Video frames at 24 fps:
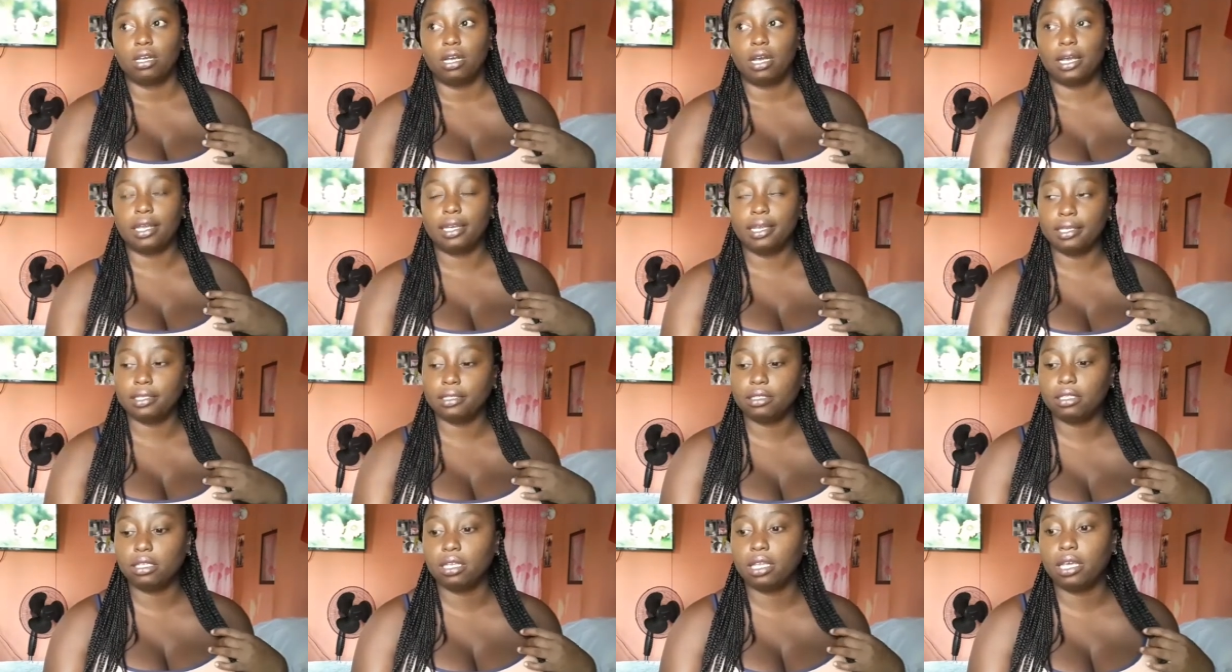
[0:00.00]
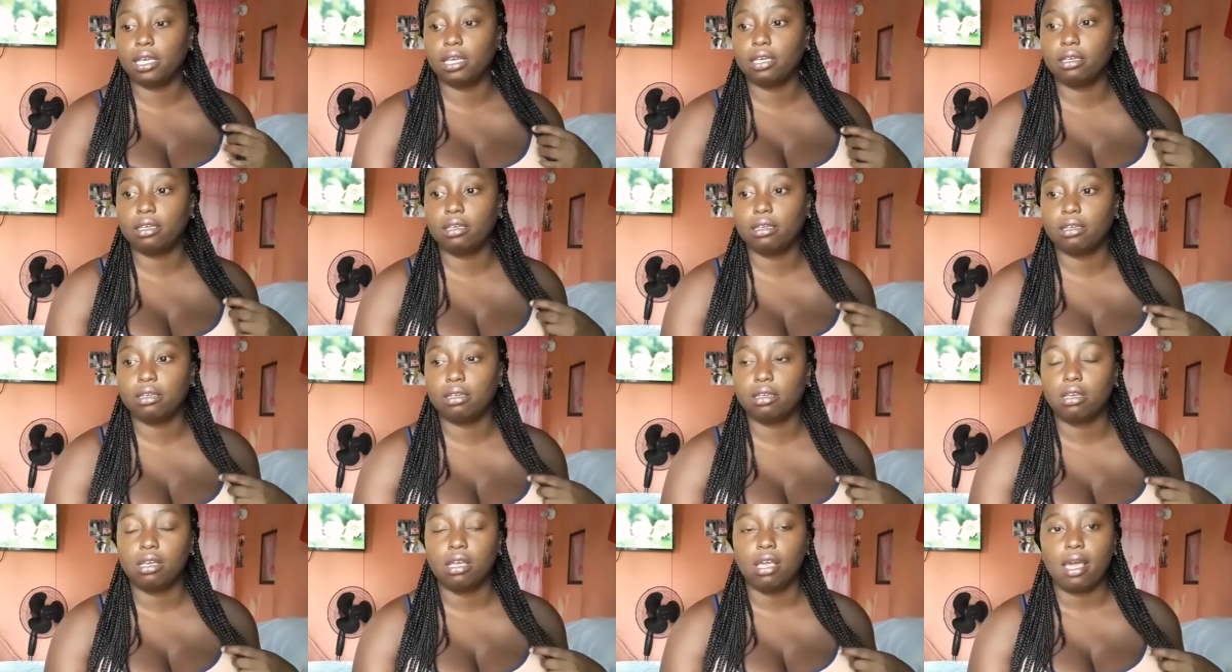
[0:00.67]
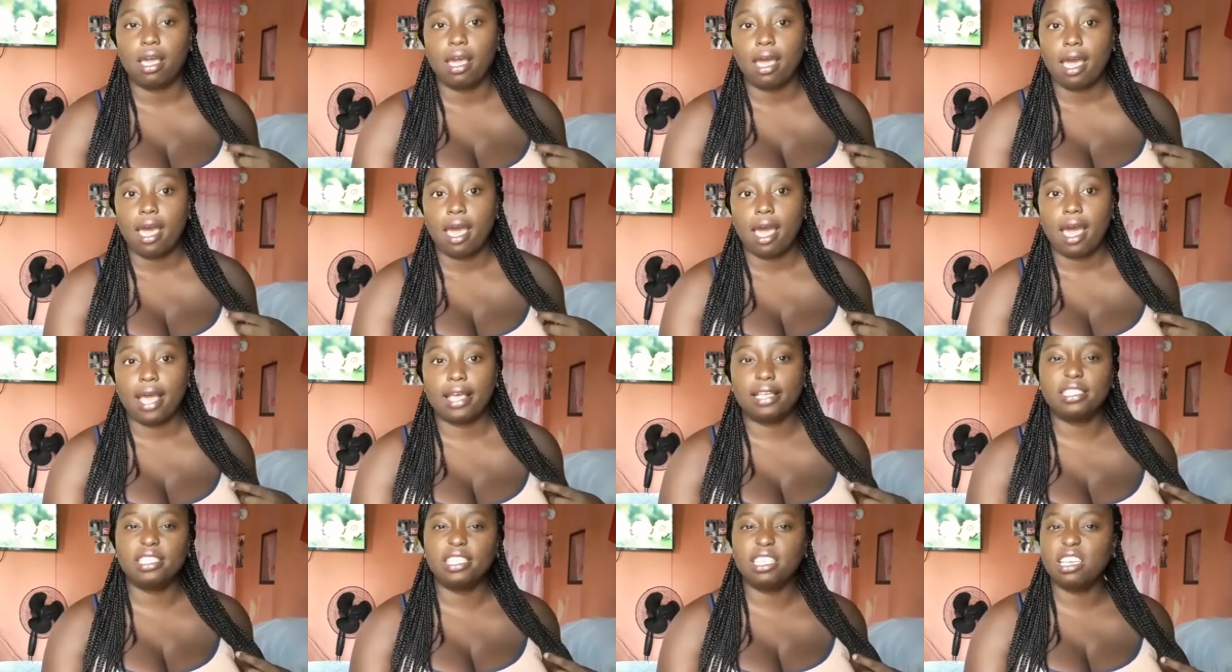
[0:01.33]
Honestly,
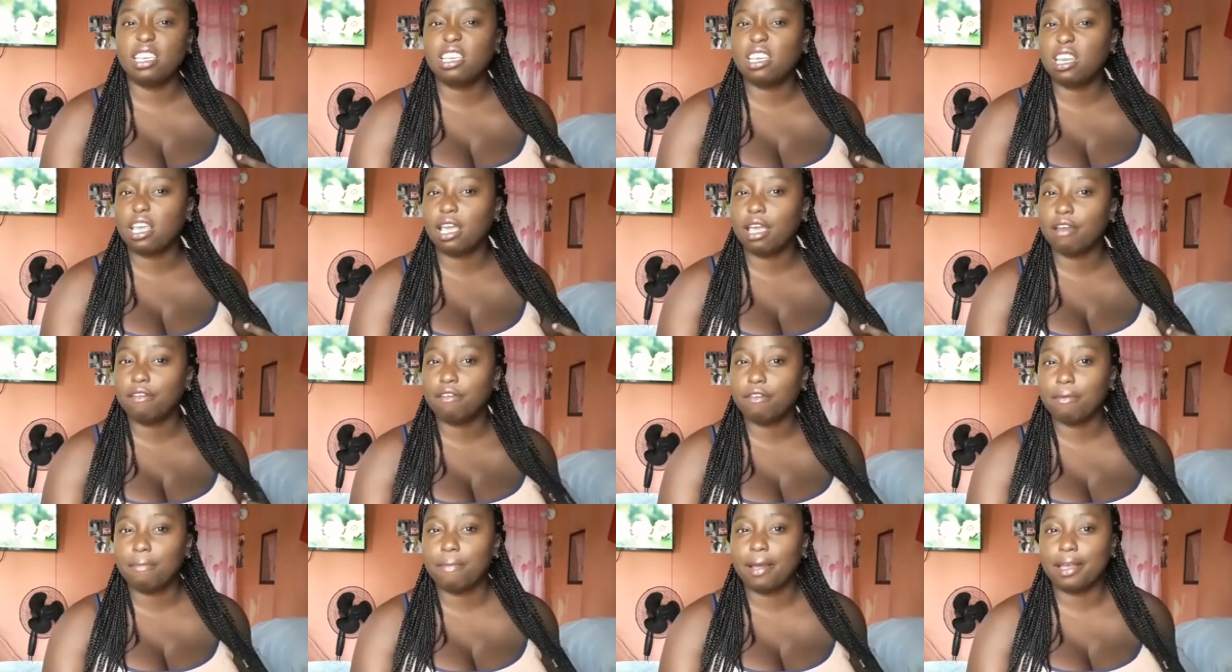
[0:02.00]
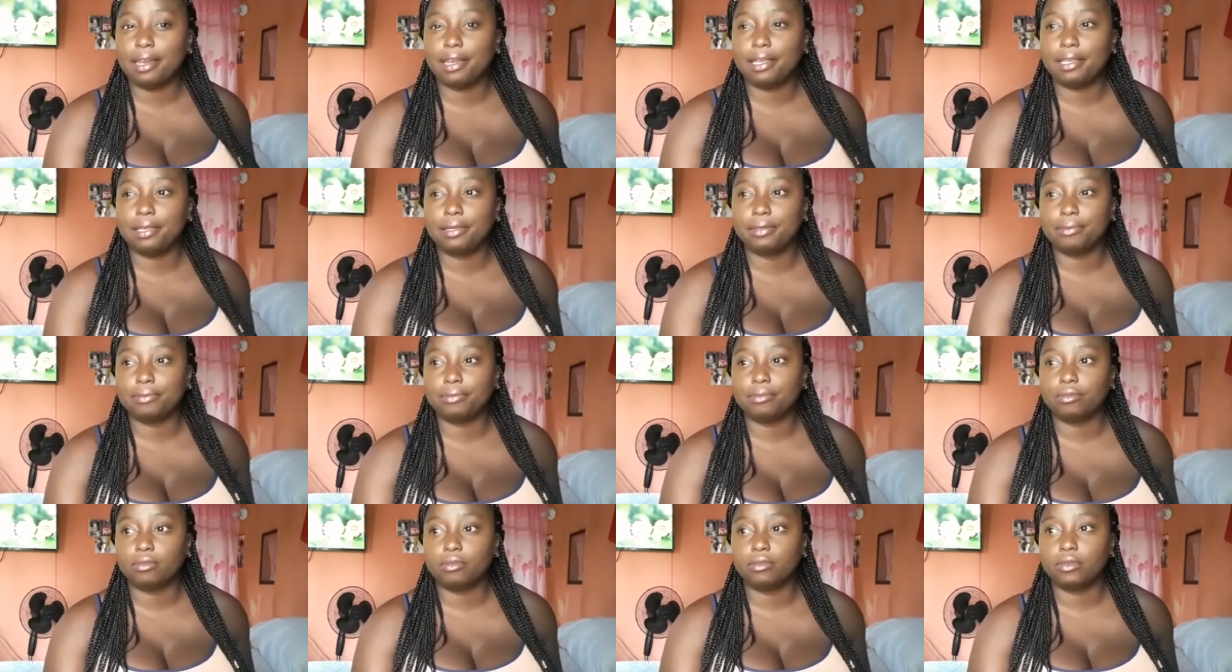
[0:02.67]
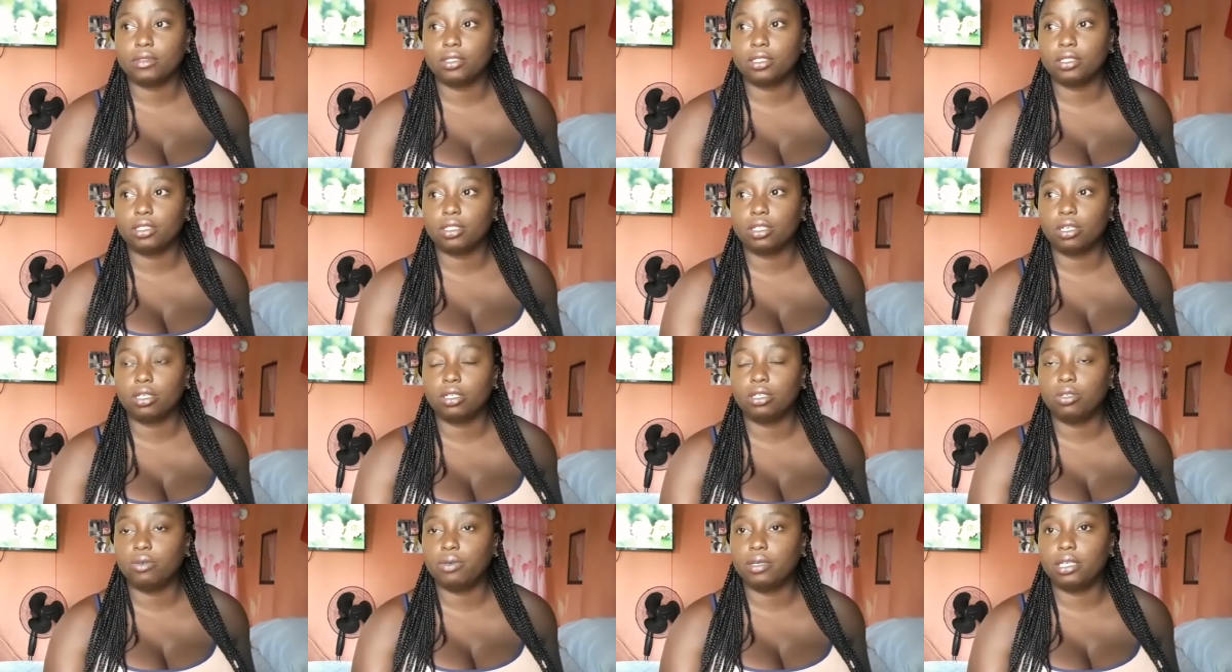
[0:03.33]
I seen everybody
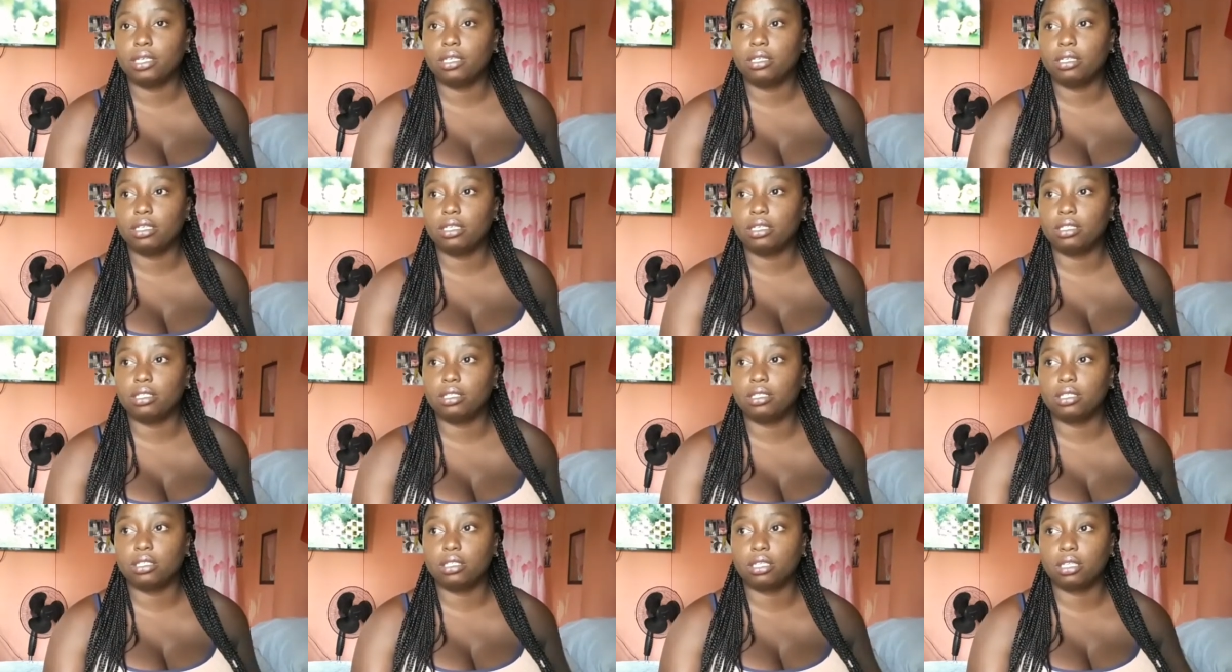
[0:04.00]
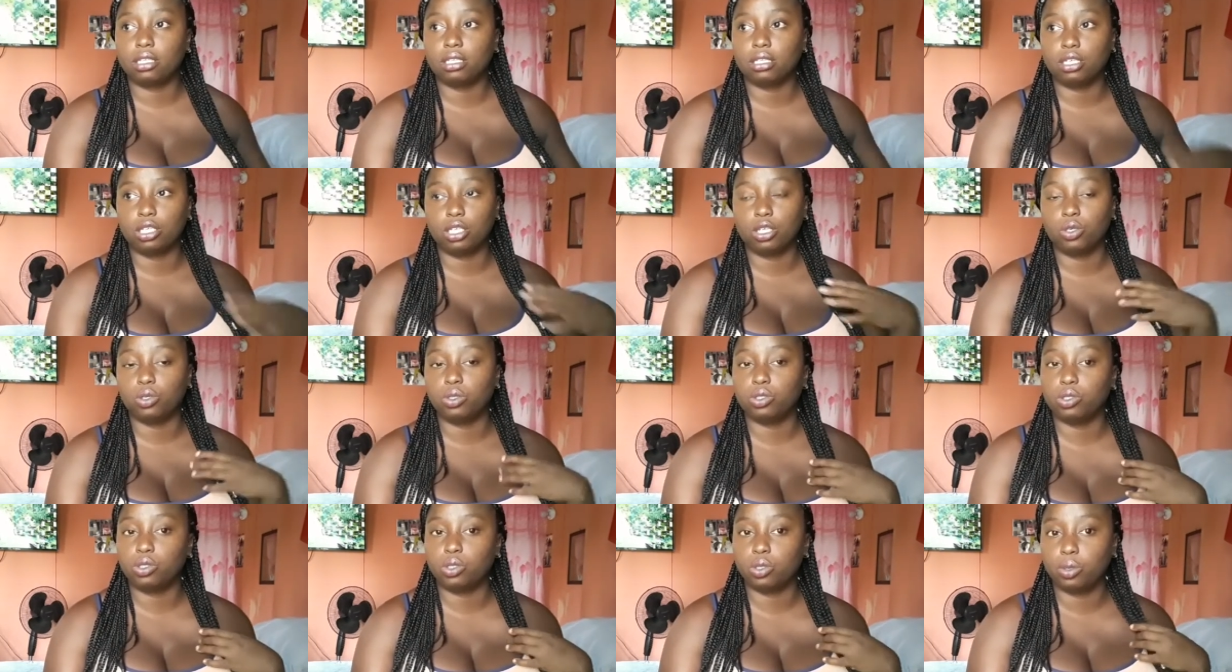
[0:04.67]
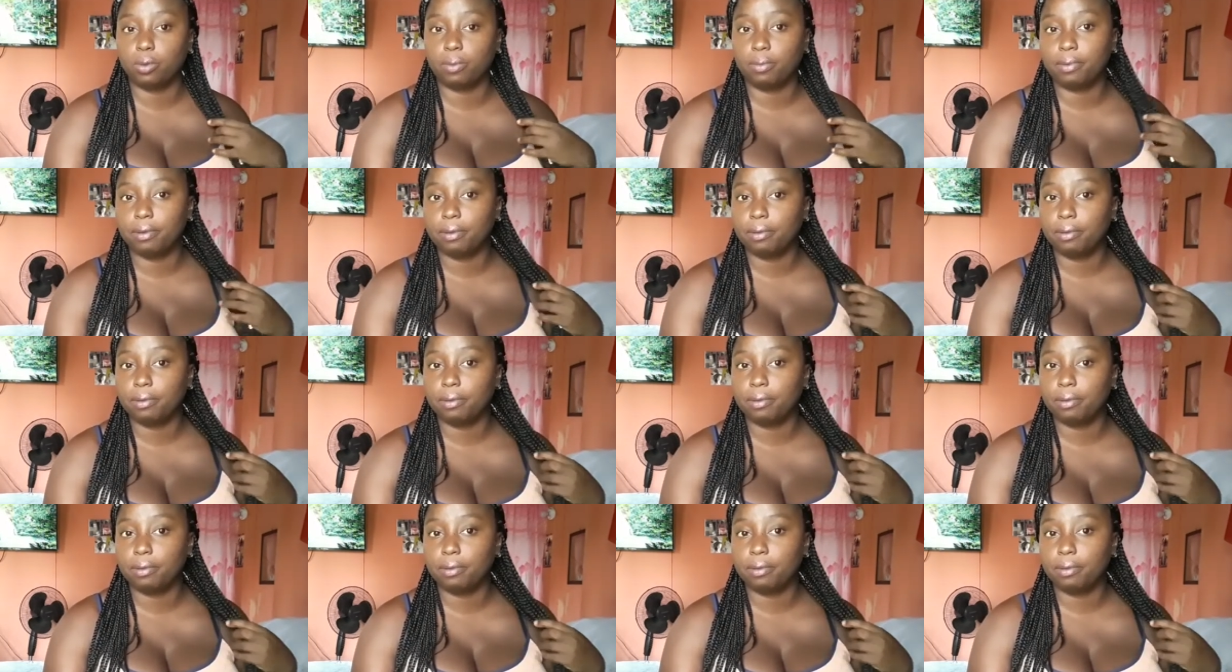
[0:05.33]
doing this YouTube